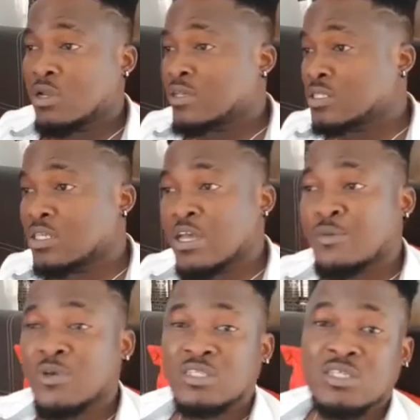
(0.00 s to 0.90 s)
Now say
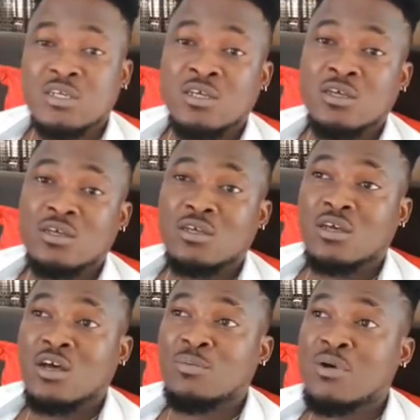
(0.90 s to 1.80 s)
I met
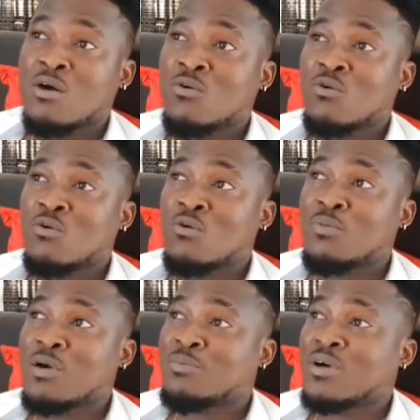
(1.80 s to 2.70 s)
about o
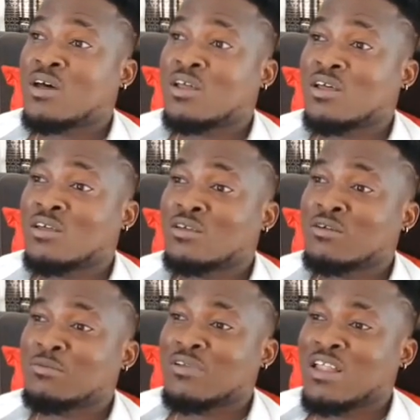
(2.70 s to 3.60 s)
papa
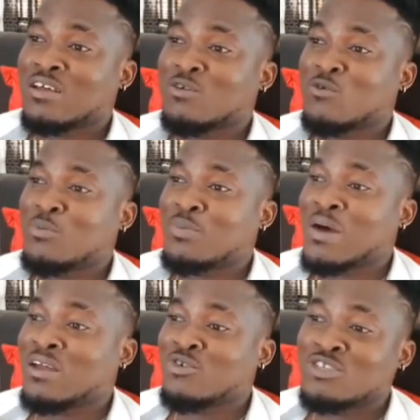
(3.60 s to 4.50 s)
like o
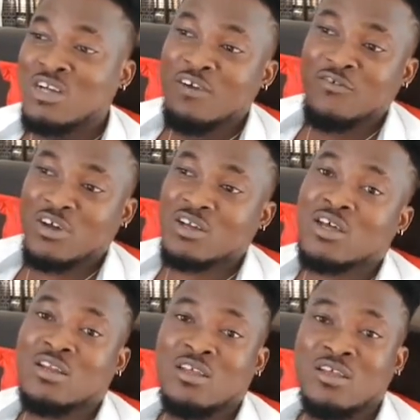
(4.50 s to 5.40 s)
biological
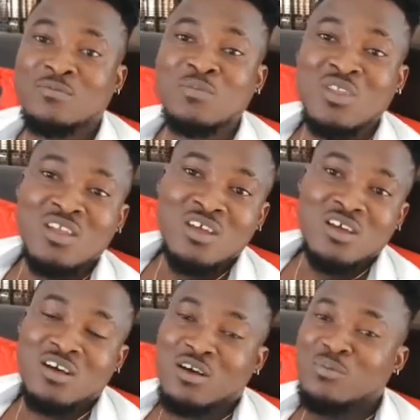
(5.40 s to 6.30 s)
father ne
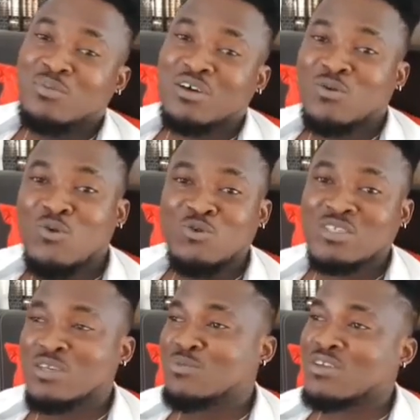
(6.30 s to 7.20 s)
home
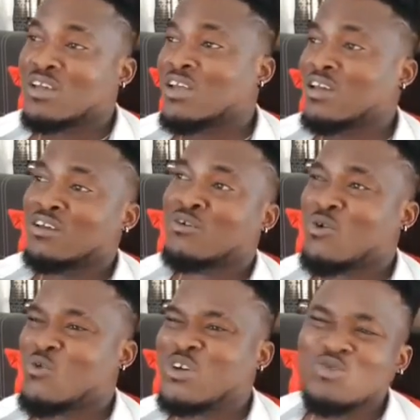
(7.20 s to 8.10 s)
Sembiana
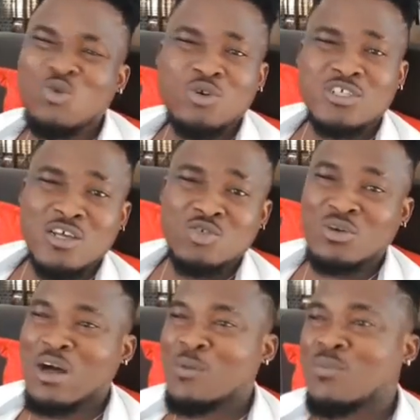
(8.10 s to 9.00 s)
Echo. When you got a chance
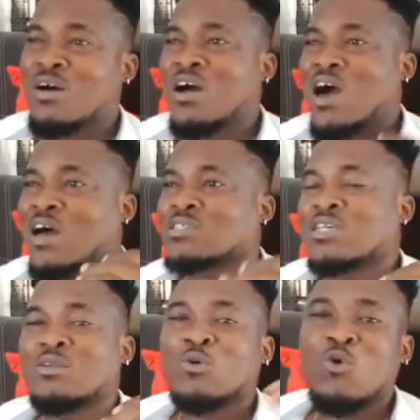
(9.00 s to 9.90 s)
to come
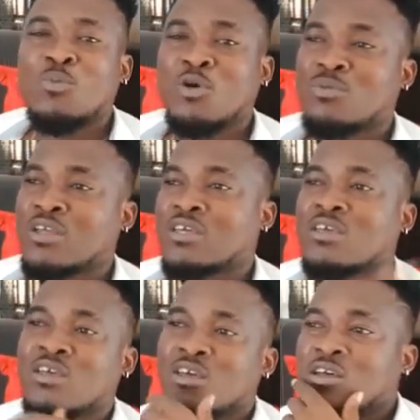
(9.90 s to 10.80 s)
answer the whole public,
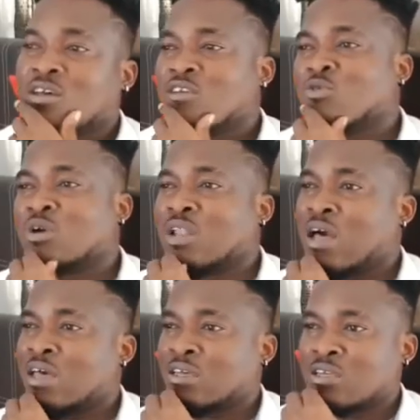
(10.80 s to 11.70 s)
you were
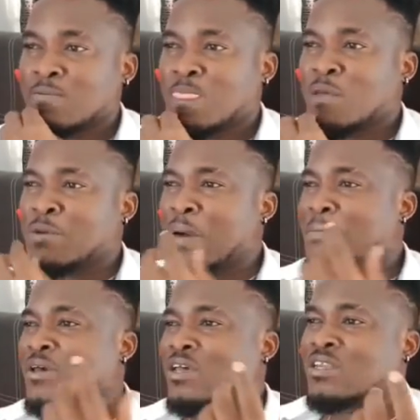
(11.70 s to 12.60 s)
like, I
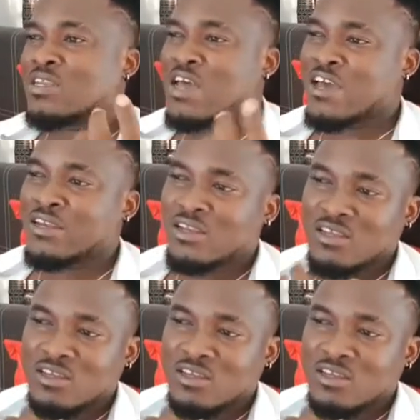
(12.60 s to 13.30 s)
remember being 9